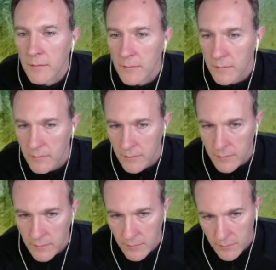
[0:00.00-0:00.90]

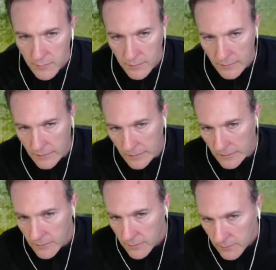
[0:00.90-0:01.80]

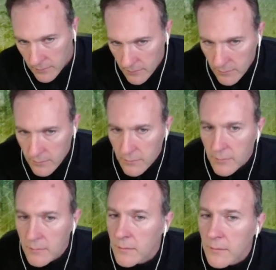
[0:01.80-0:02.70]

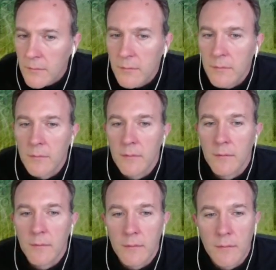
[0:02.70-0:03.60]

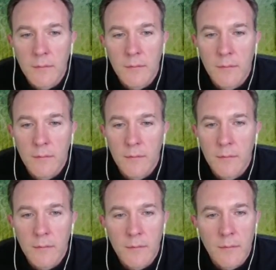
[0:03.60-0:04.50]

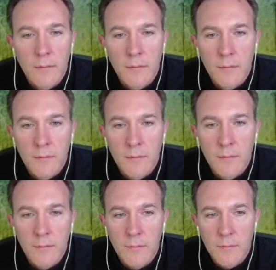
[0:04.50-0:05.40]

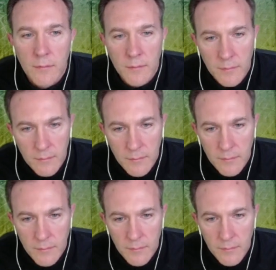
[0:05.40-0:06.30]

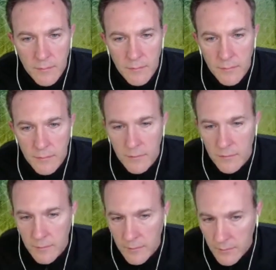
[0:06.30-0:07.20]

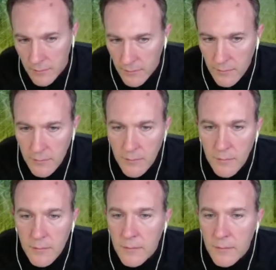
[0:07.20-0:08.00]
This person isn't speaking.